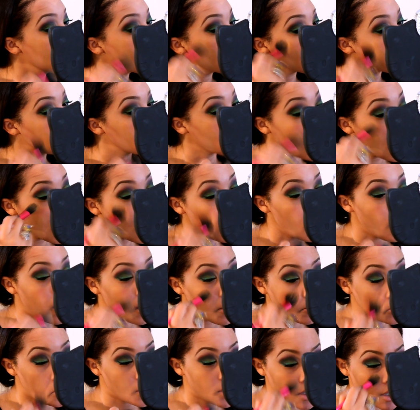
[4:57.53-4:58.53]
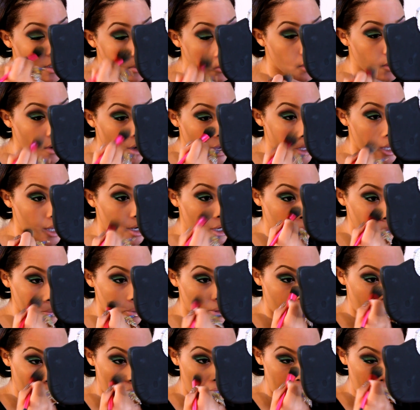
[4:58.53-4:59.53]
So I'm just going to go ahead and
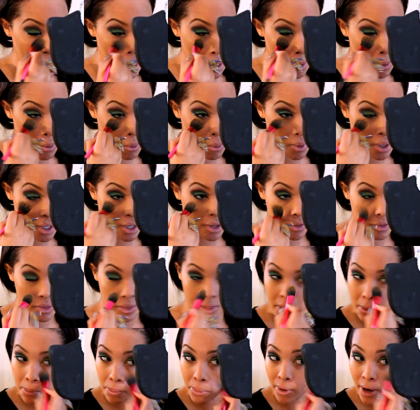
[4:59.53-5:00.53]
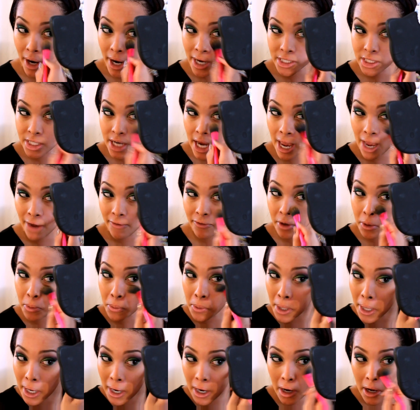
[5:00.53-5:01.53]
apply it with the brush
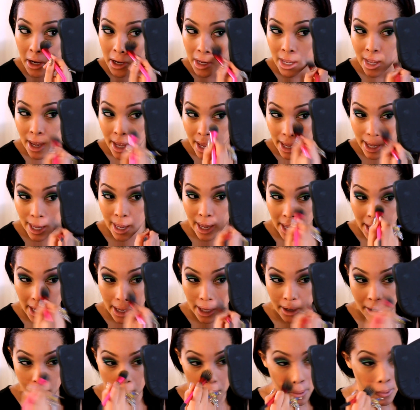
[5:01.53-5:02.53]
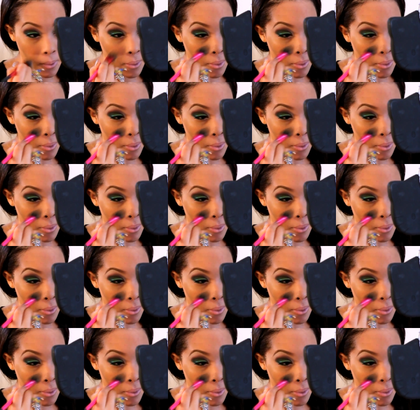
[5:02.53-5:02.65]
everywhere. And